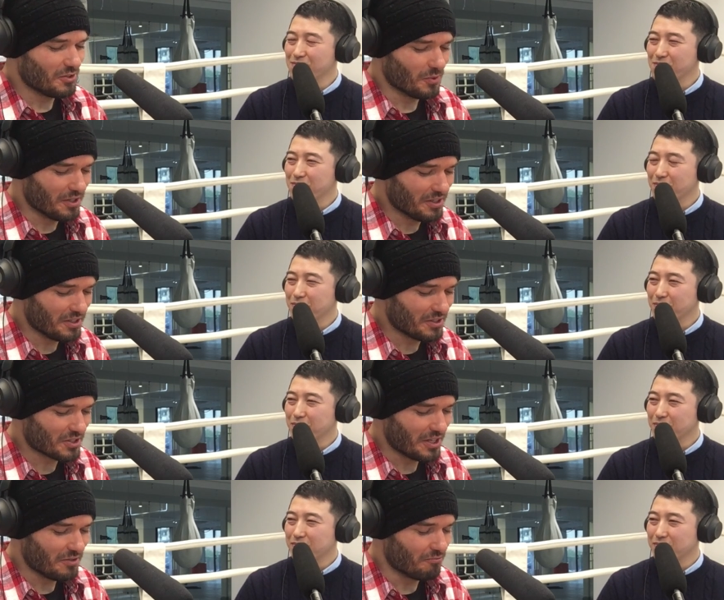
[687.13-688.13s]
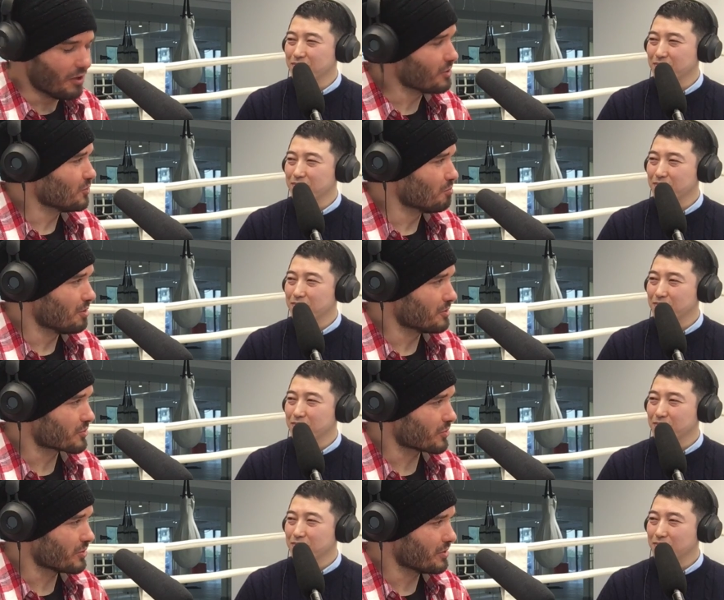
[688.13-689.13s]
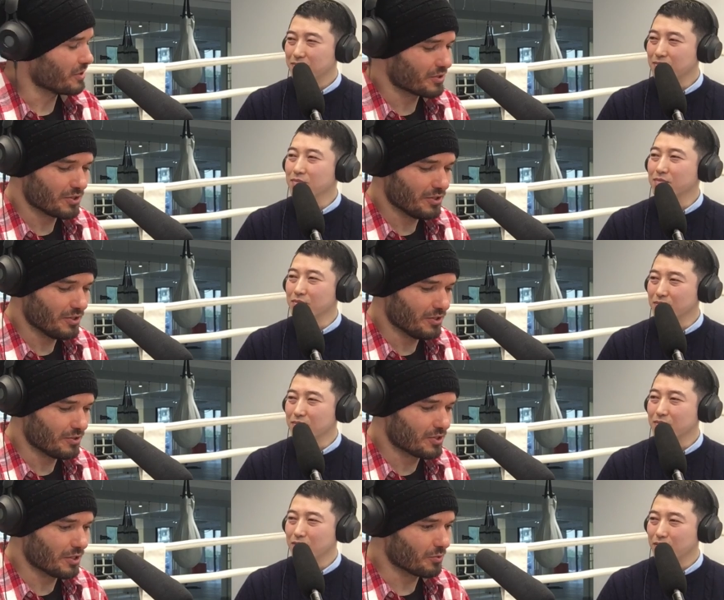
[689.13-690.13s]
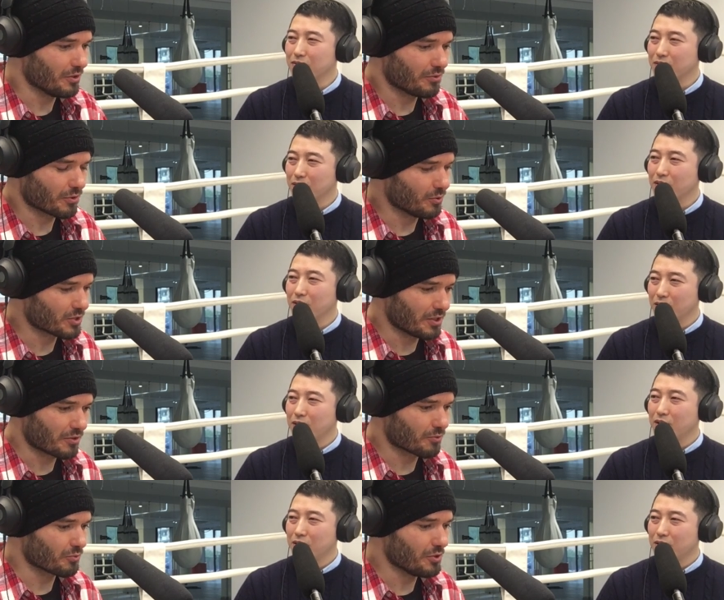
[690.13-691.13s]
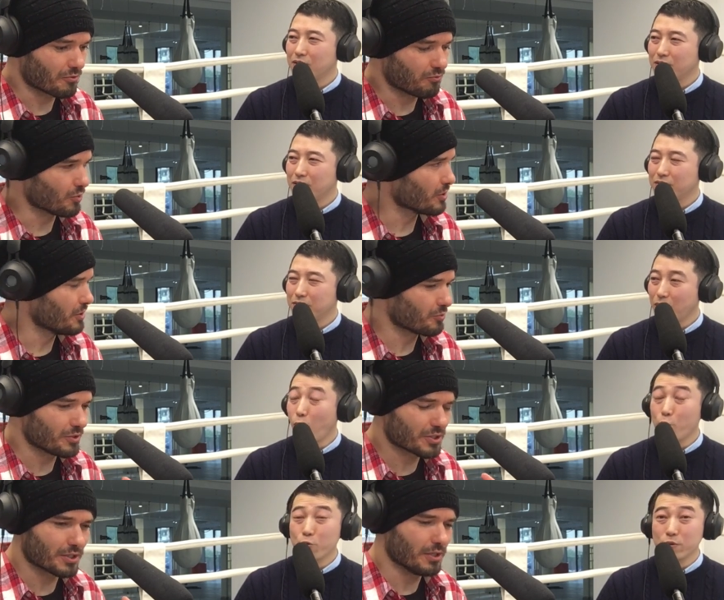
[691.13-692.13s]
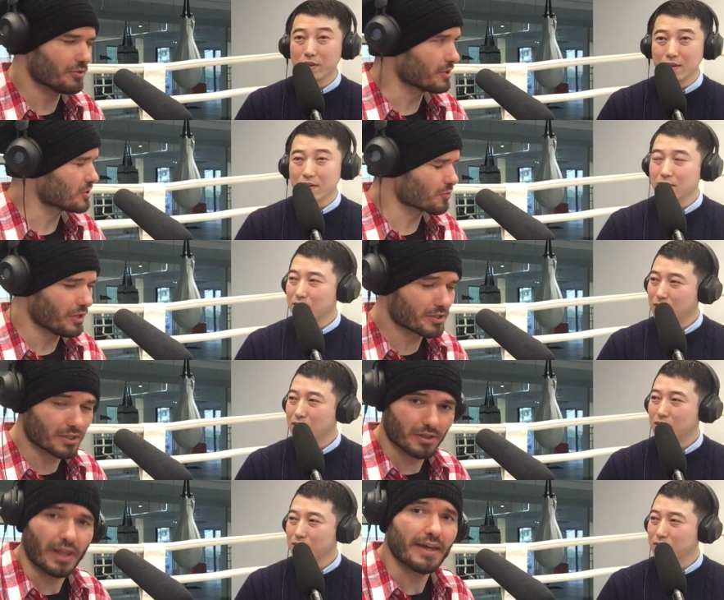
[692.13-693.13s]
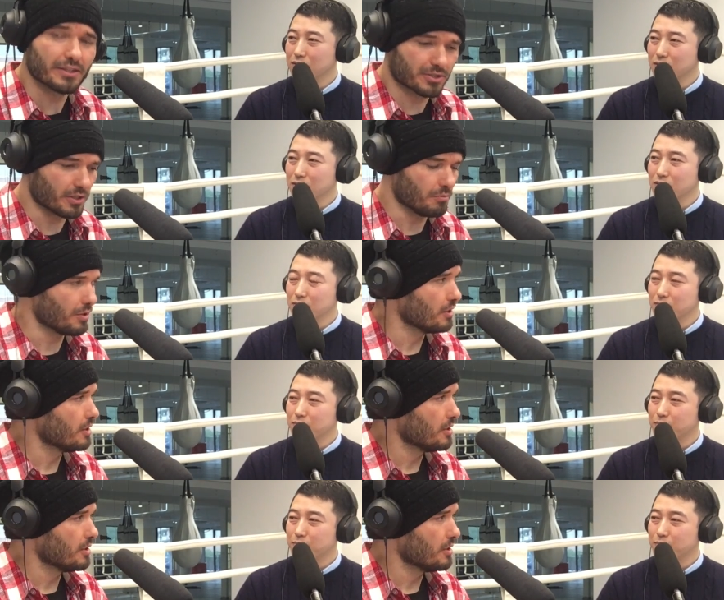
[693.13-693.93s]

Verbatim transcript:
Speaker 1: Joanna is a volume puncher. Like mm. she hmm. generally throws like three or four hundred oh, significant yeah. strikes and lands them